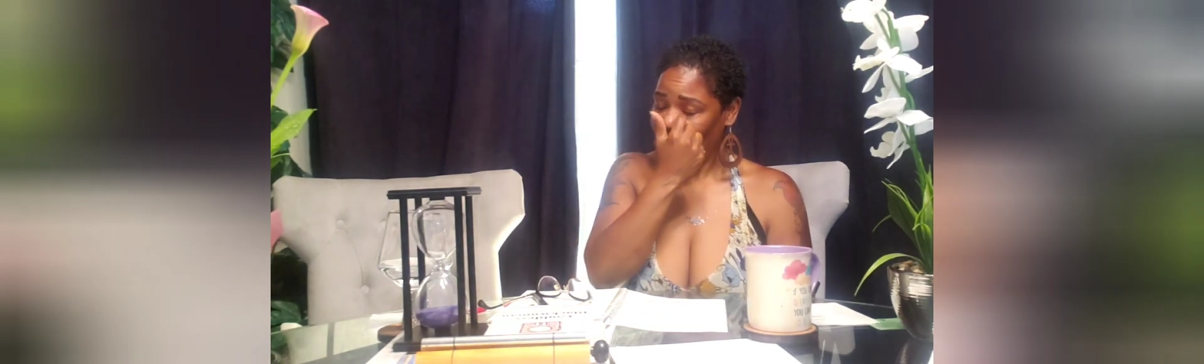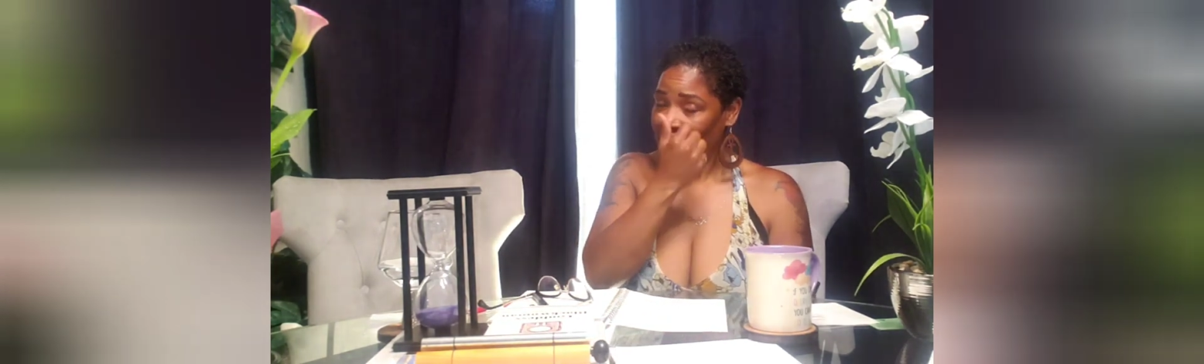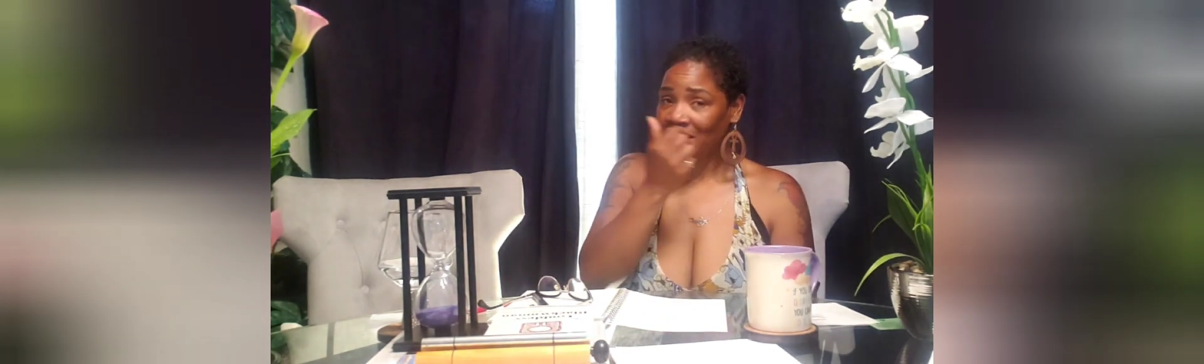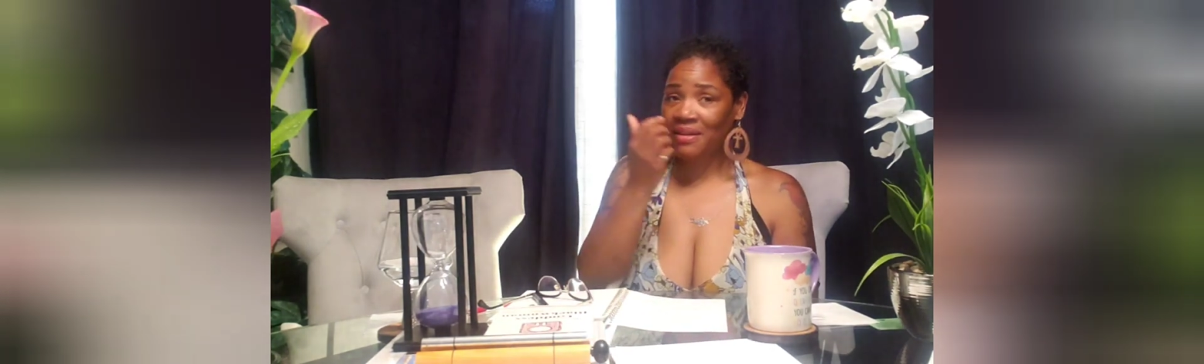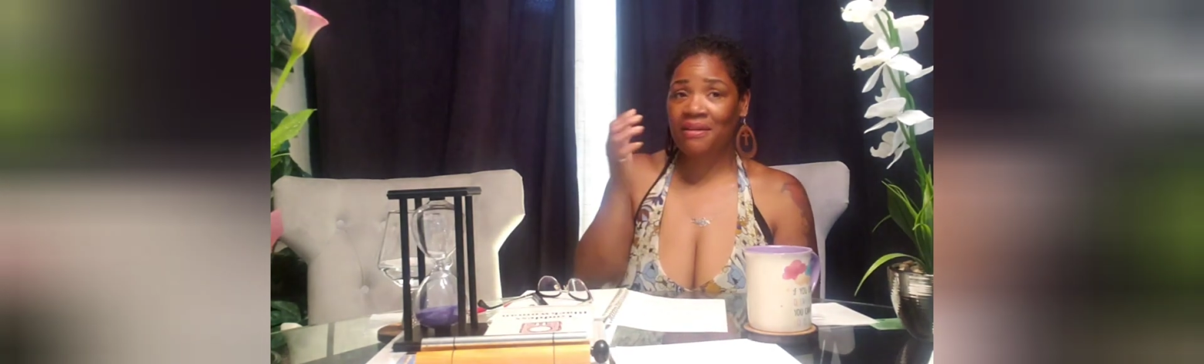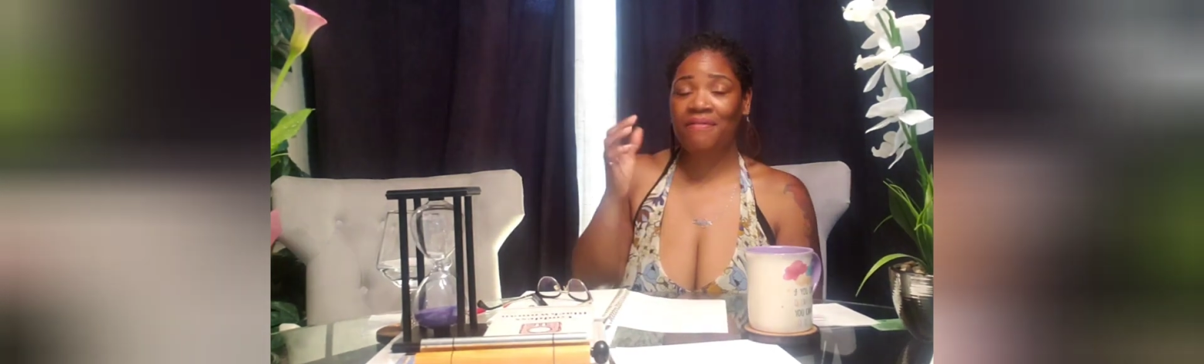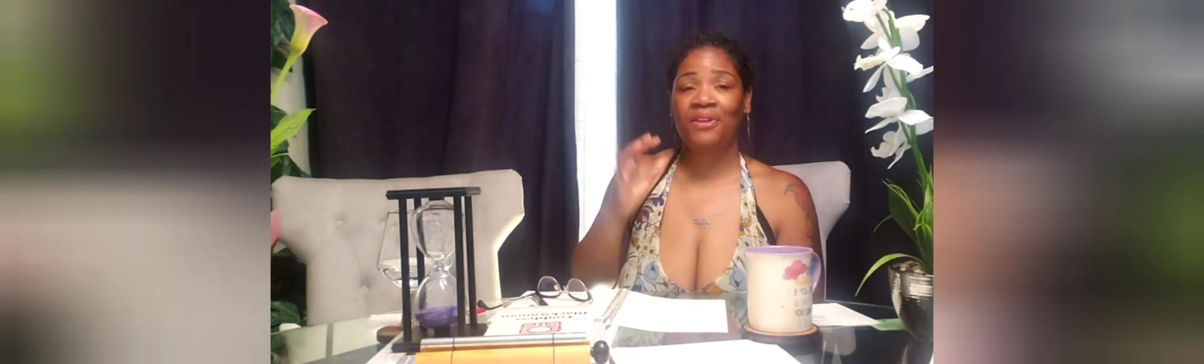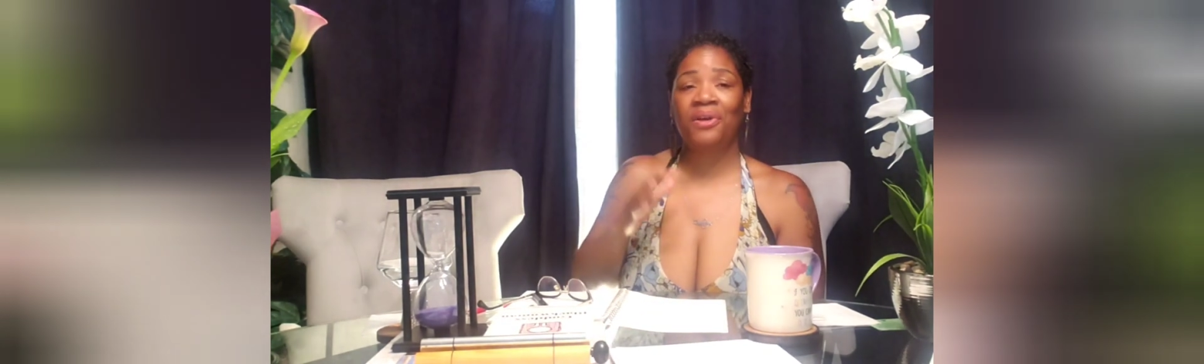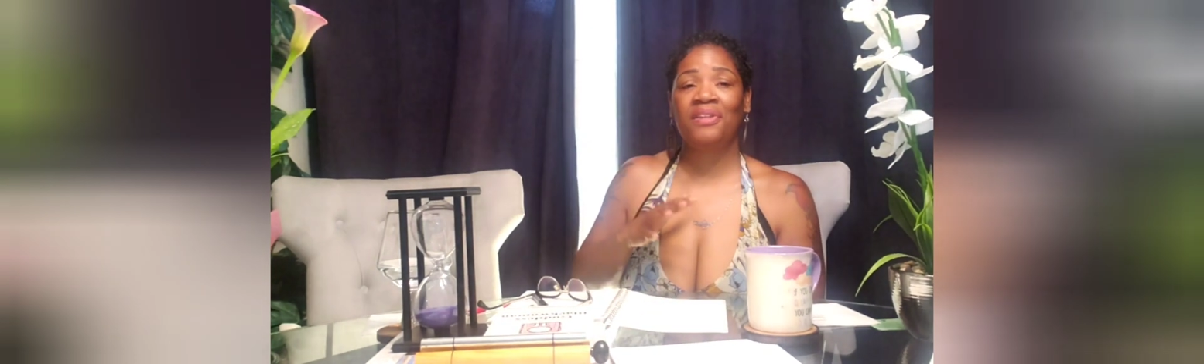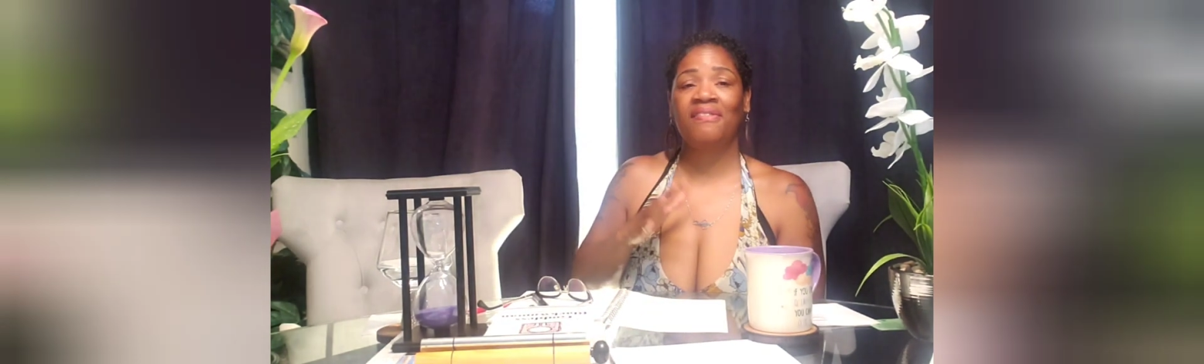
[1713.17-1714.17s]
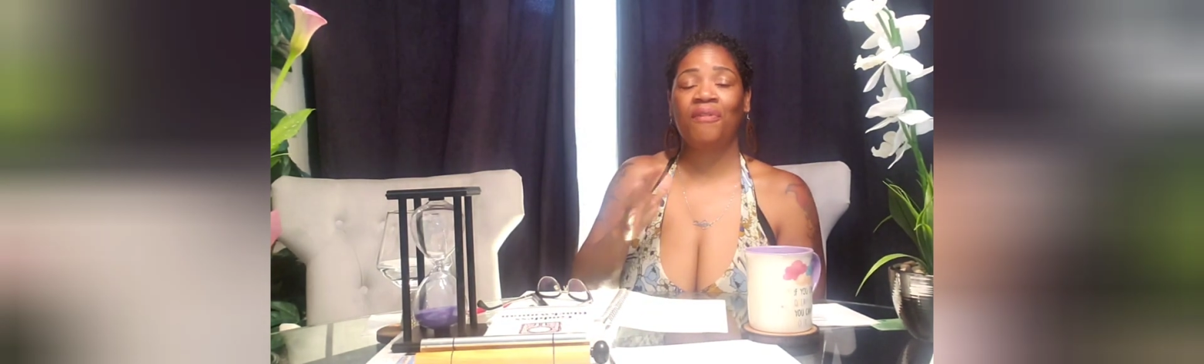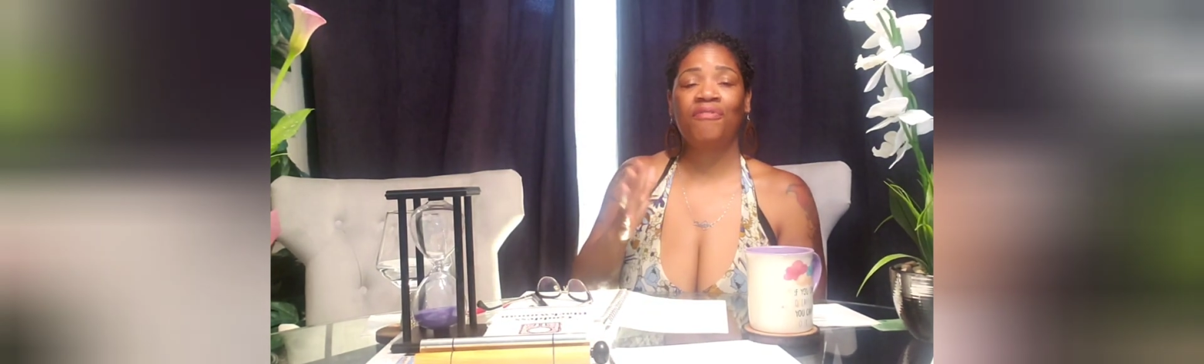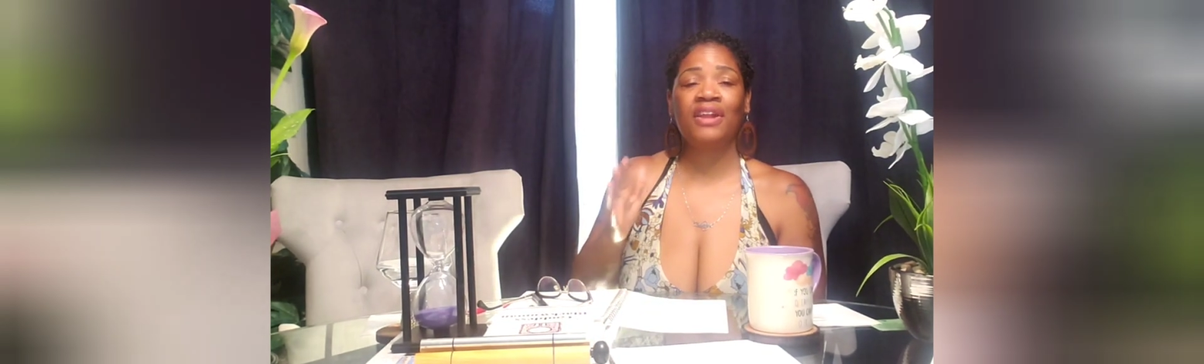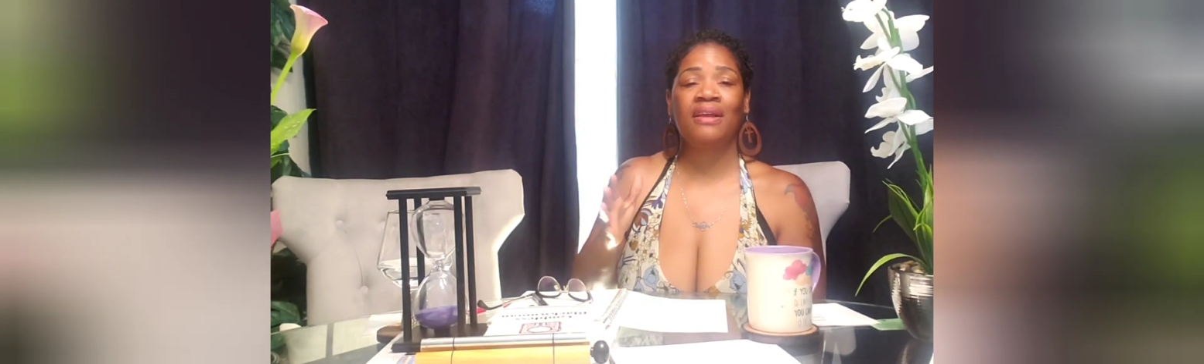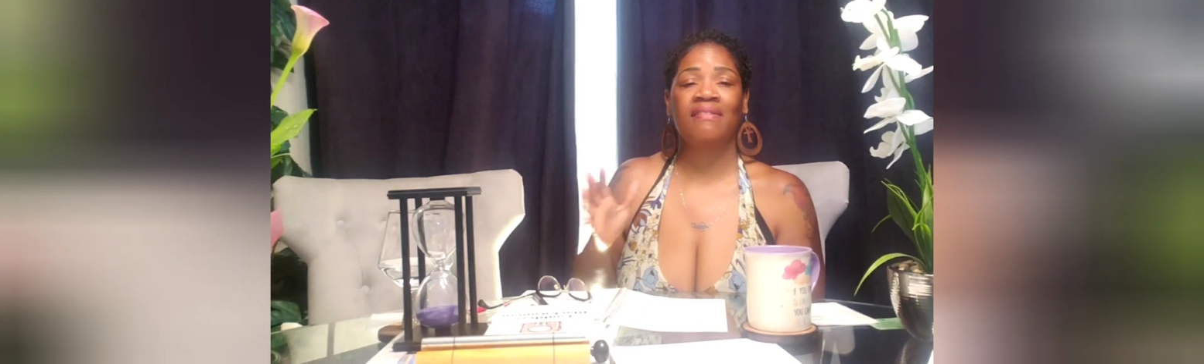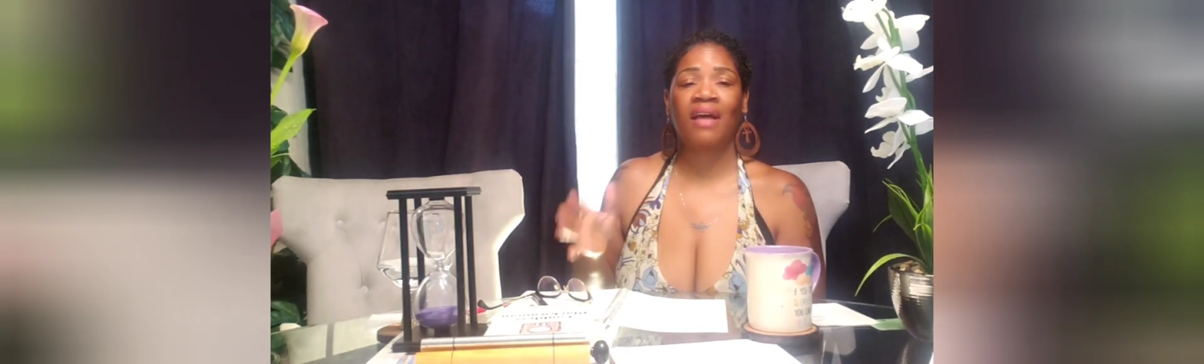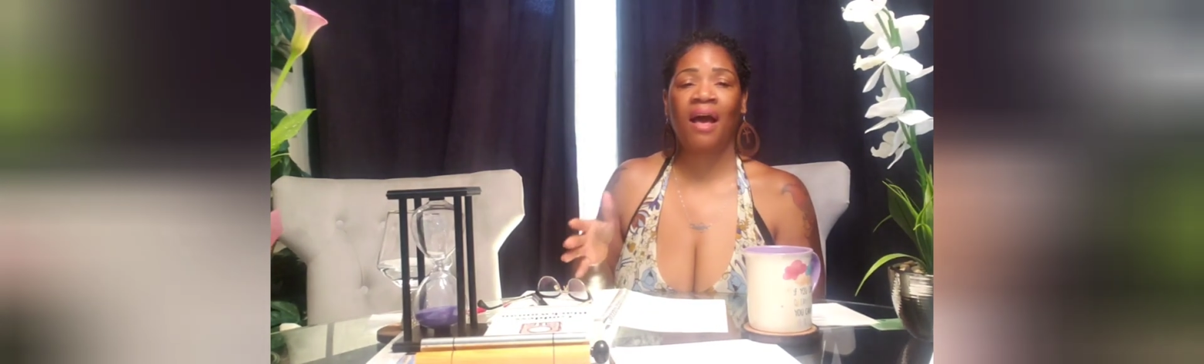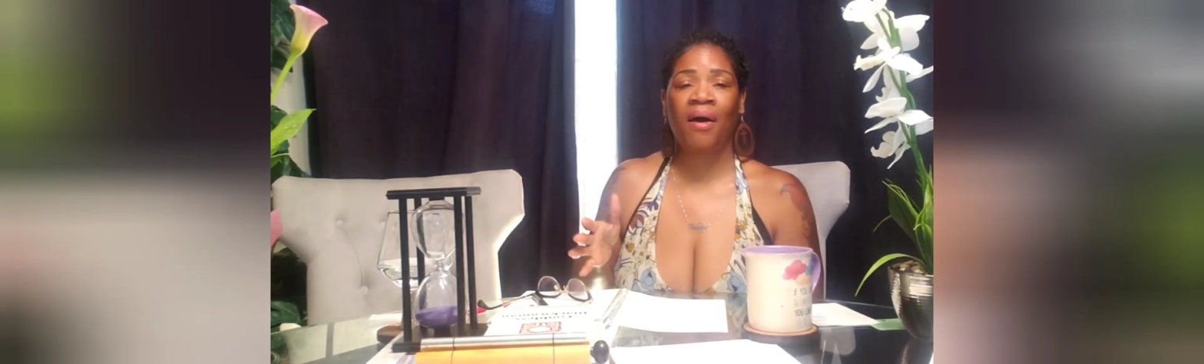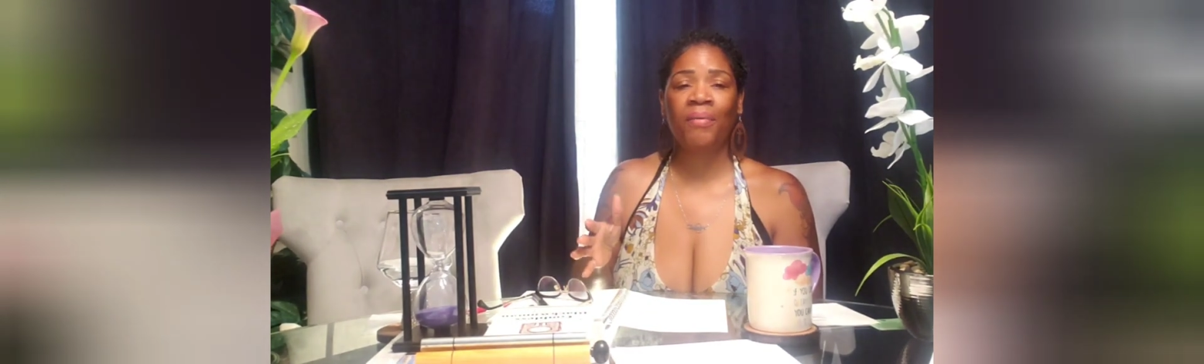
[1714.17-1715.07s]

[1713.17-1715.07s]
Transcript: I love, it's so funny because I